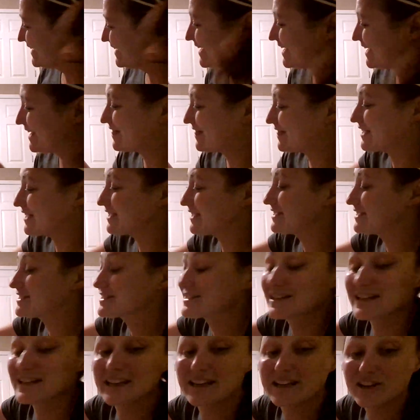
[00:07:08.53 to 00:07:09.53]
And then
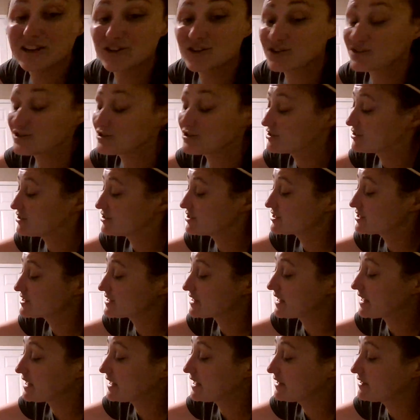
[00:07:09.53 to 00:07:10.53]
his ears are just
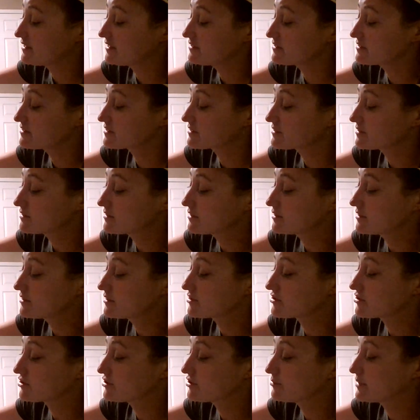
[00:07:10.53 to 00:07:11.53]
ends.
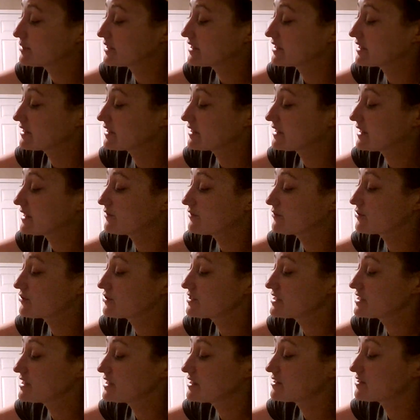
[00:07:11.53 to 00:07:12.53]
So you make an end for
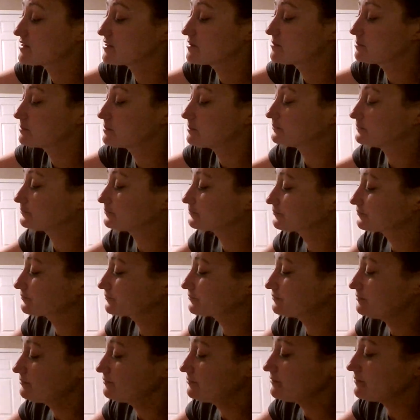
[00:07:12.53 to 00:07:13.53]
his ear.
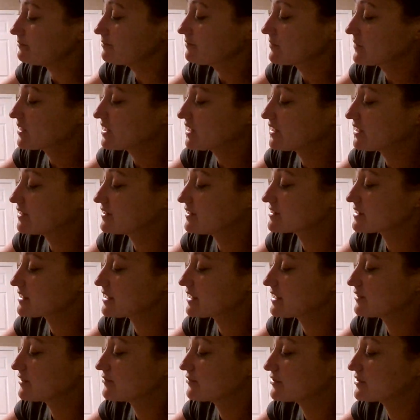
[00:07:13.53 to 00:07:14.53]
And his
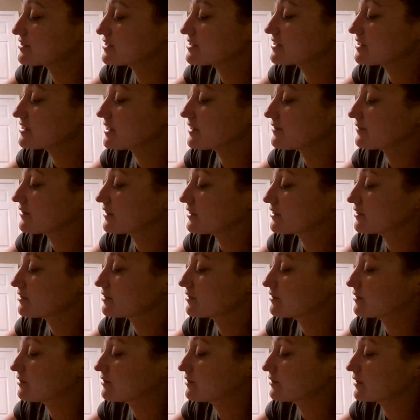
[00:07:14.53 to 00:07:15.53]
end for his left
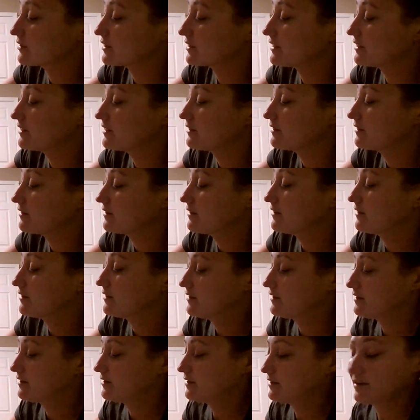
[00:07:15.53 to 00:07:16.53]
ear, okay?
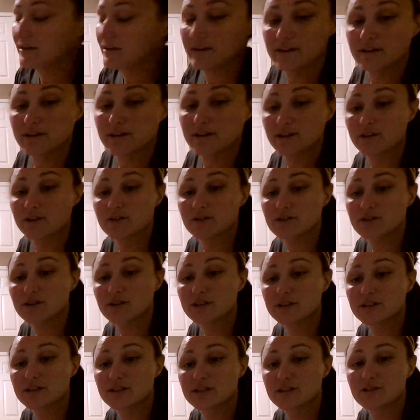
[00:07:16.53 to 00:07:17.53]
Those are
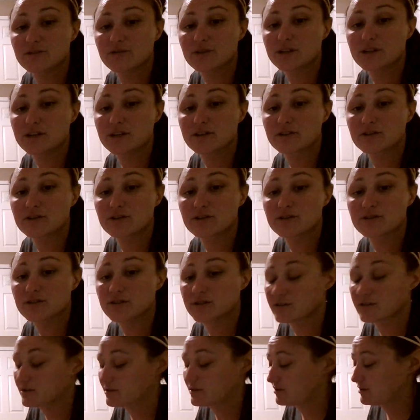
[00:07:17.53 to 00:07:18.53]
his 2
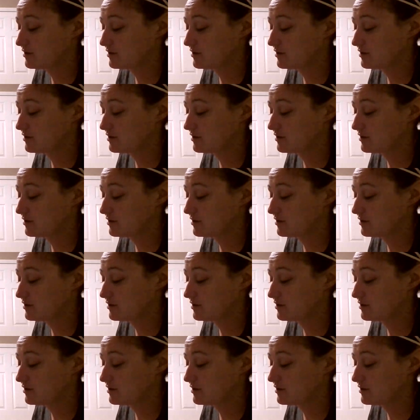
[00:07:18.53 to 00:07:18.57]
ears.